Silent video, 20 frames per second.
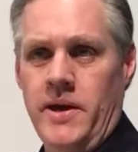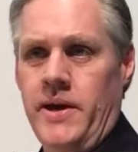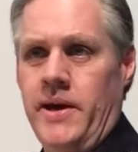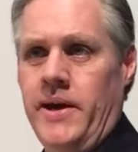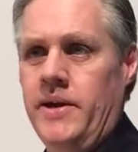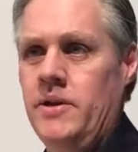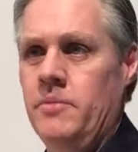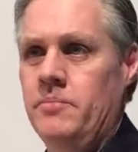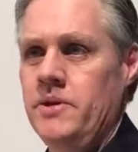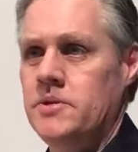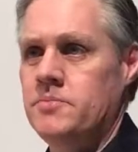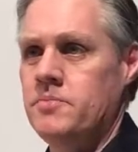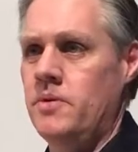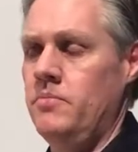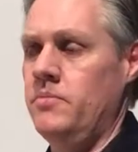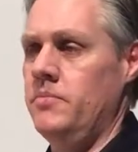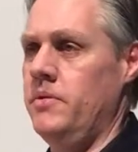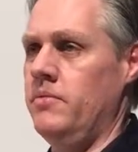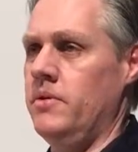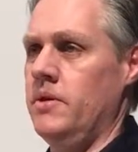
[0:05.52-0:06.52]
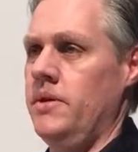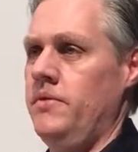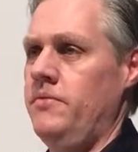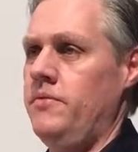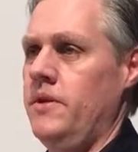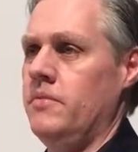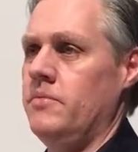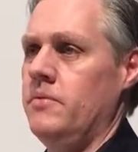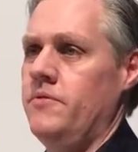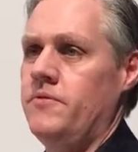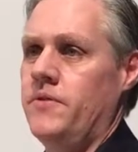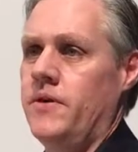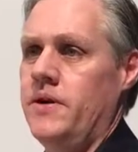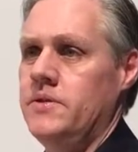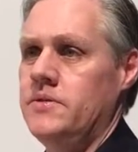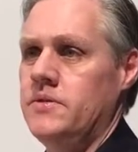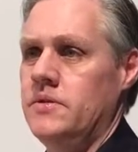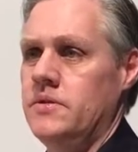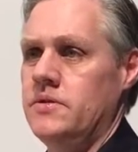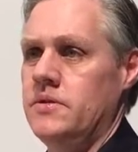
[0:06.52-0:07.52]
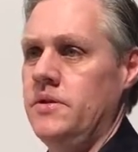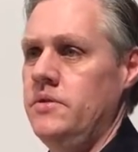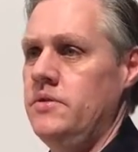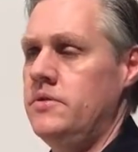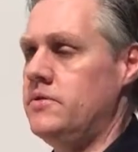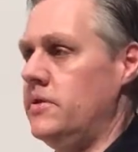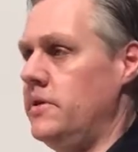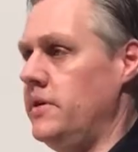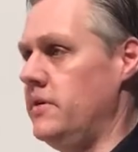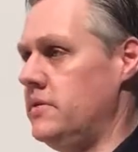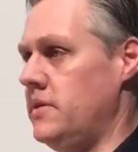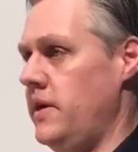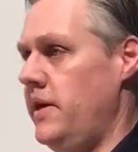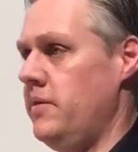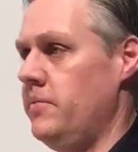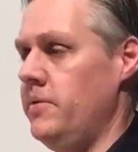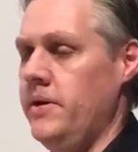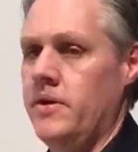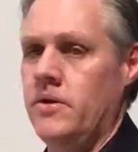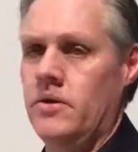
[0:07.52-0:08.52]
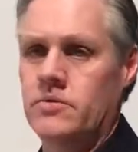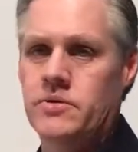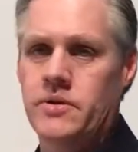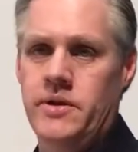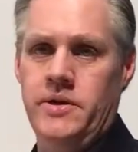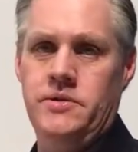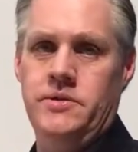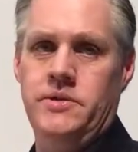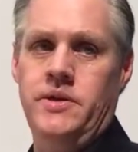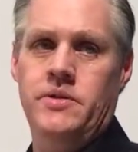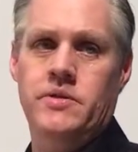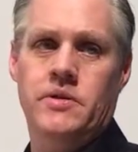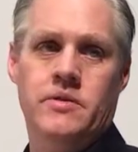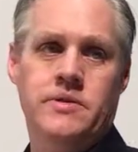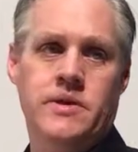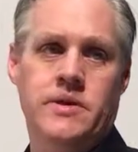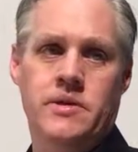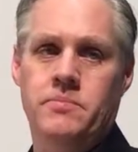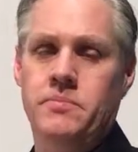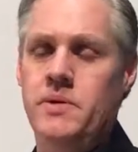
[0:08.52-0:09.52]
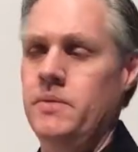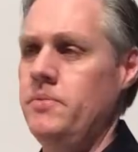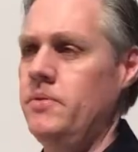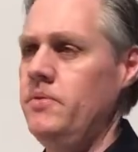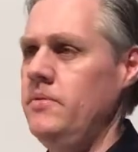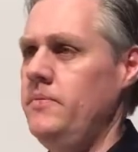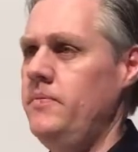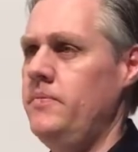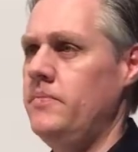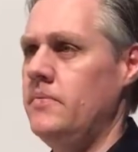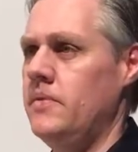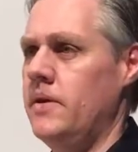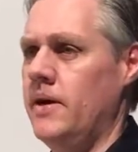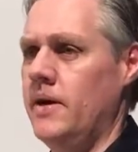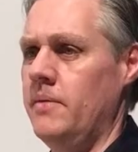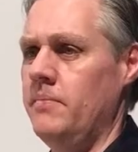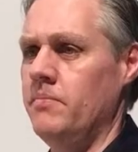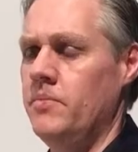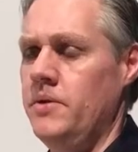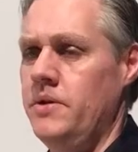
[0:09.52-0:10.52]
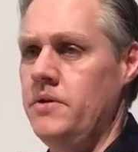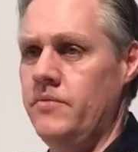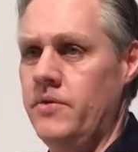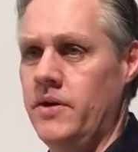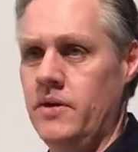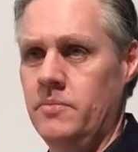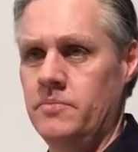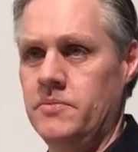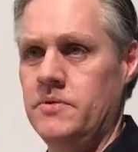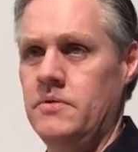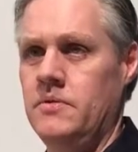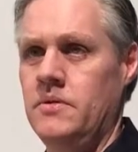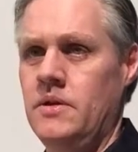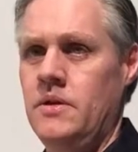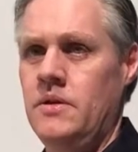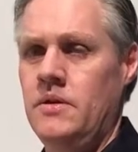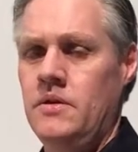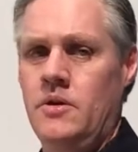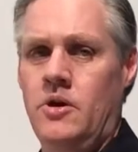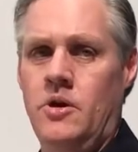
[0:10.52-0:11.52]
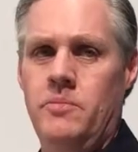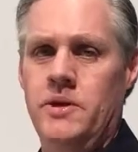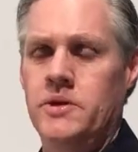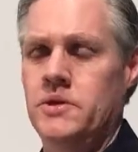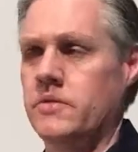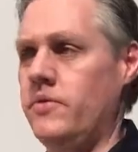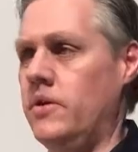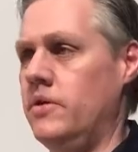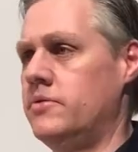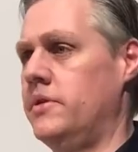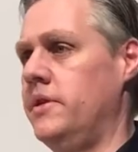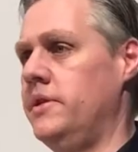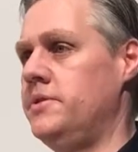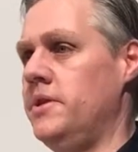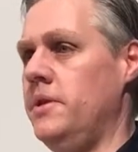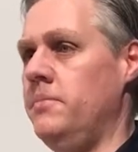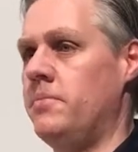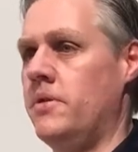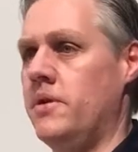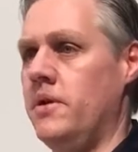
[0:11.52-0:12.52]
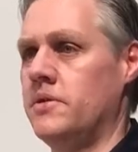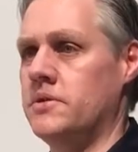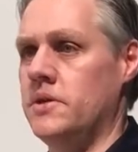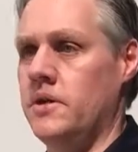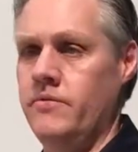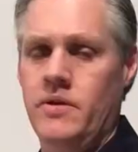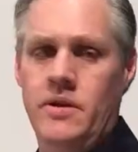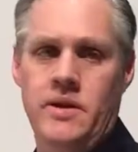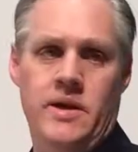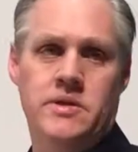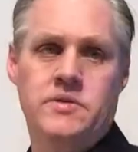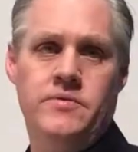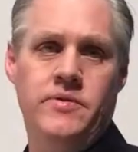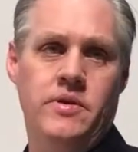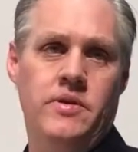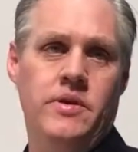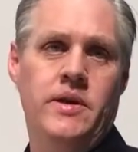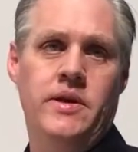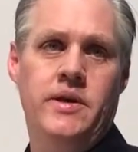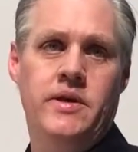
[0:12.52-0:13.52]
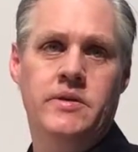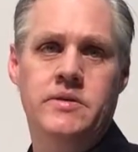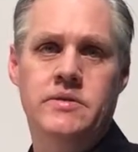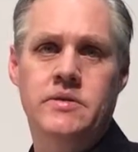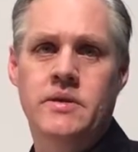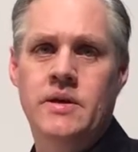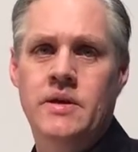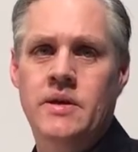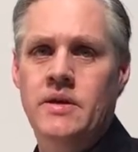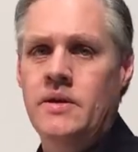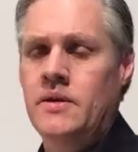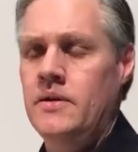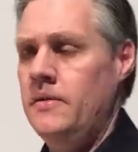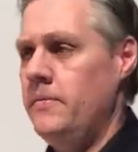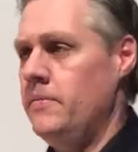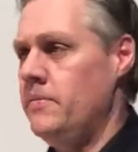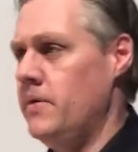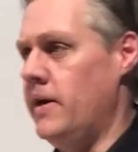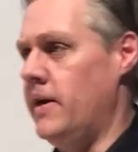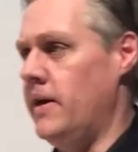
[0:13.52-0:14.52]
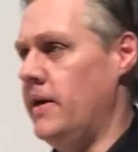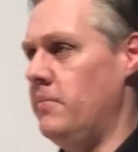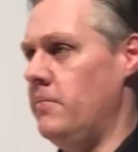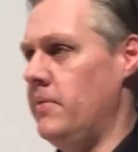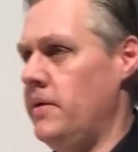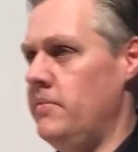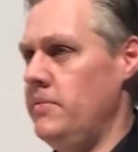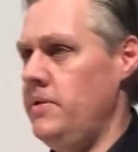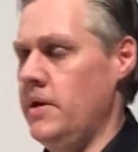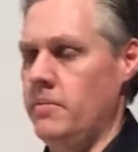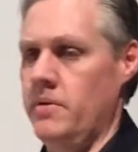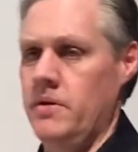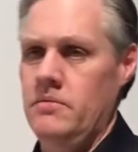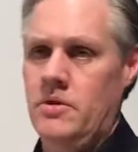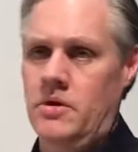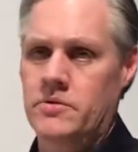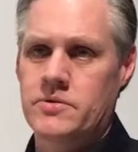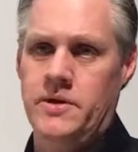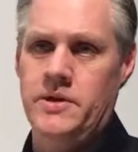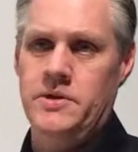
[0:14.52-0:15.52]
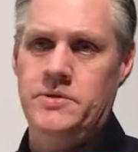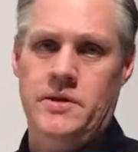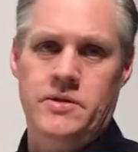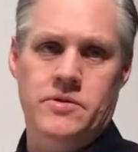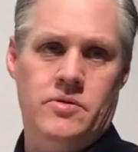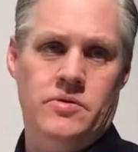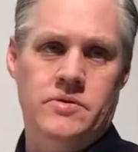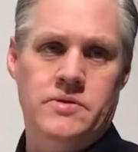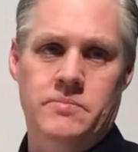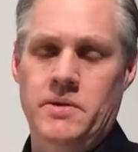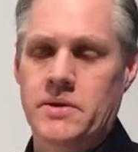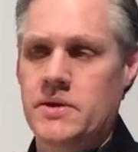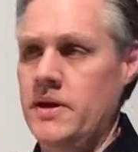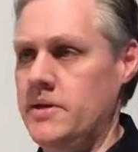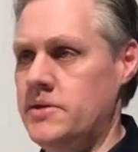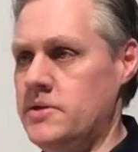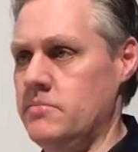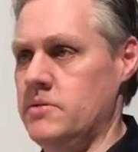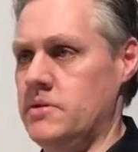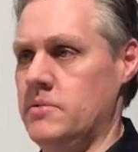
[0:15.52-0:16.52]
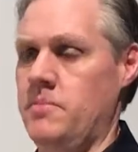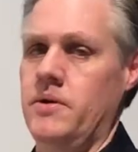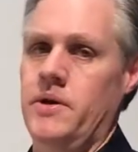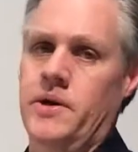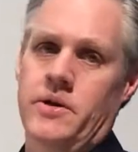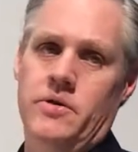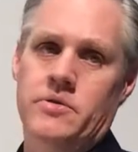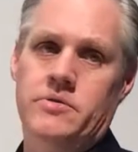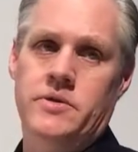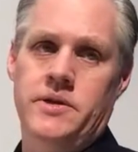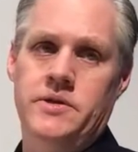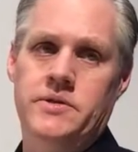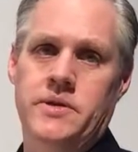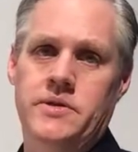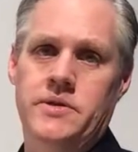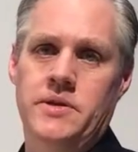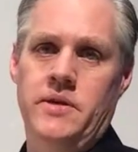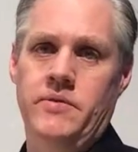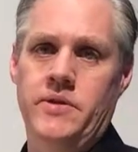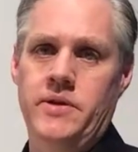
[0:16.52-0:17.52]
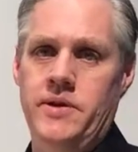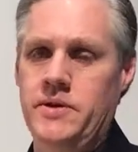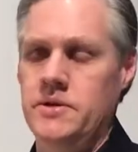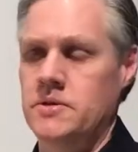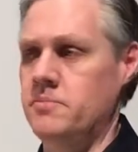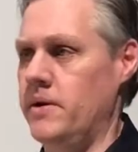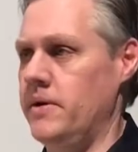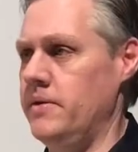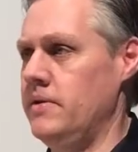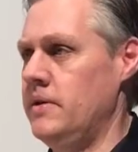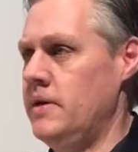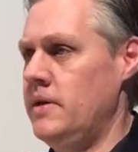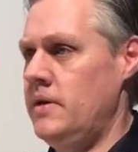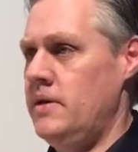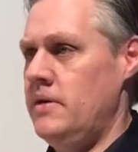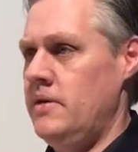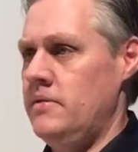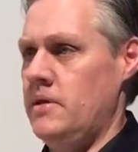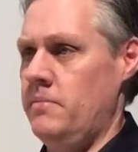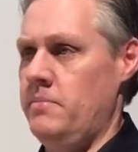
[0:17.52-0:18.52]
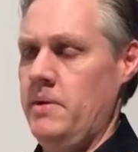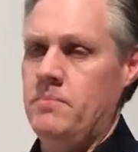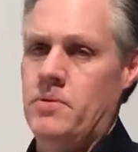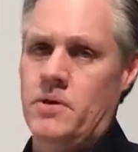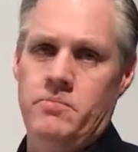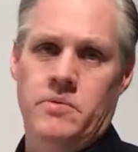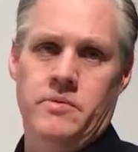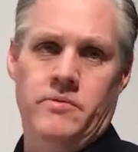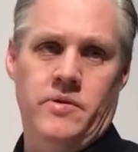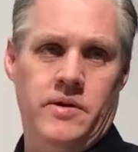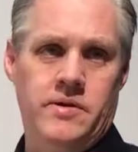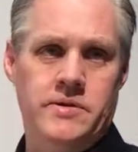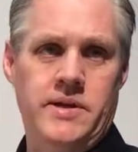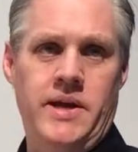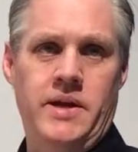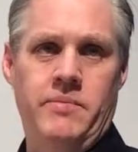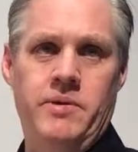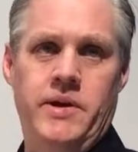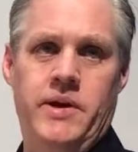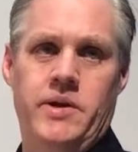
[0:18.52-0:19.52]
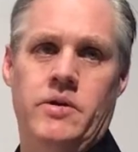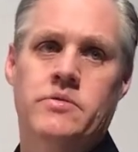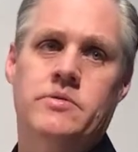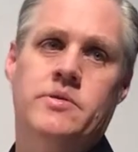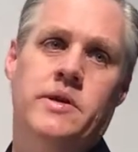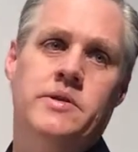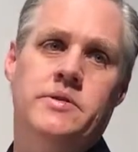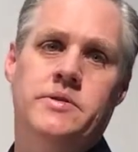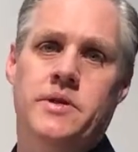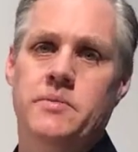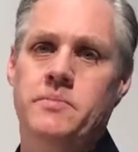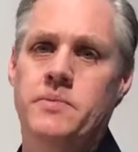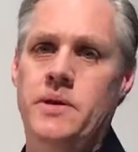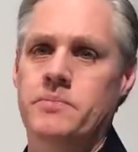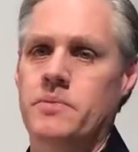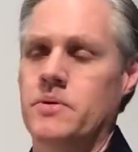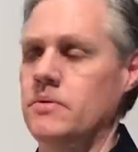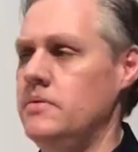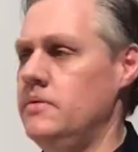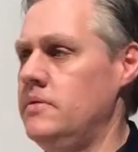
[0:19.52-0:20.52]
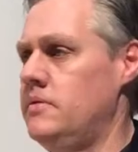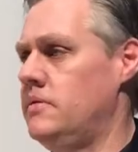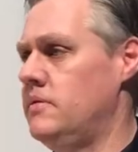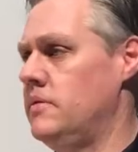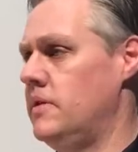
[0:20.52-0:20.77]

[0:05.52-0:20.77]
we had, the biggest problem we really think we faced in this industry is how do we get Ultra HD content to people? We developed a whole bunch of Ultra HD products over the last few years. Ultra HD is awesome, the customers are buying Ultra HD TVs, but the big problem we've got is how do we get Ultra HD to people?